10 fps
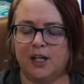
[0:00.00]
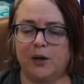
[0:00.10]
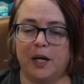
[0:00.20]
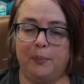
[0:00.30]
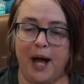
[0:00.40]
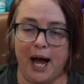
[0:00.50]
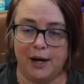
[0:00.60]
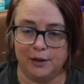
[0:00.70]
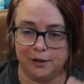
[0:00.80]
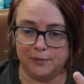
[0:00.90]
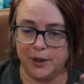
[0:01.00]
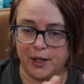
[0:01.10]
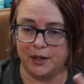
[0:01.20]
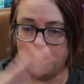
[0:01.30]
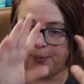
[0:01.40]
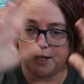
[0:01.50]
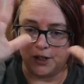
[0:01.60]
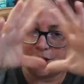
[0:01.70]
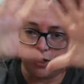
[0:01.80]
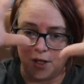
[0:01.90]
You get a pattern, you get a
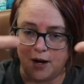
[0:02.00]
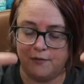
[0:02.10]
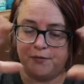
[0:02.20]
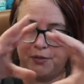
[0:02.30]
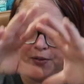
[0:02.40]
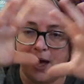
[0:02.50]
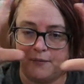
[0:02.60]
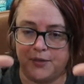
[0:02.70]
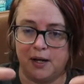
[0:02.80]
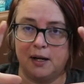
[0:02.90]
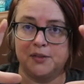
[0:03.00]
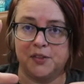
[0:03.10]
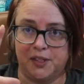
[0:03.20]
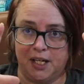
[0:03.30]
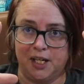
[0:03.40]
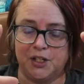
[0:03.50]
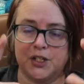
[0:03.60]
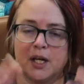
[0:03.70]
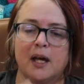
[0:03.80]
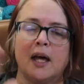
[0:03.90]
picture of the stitch,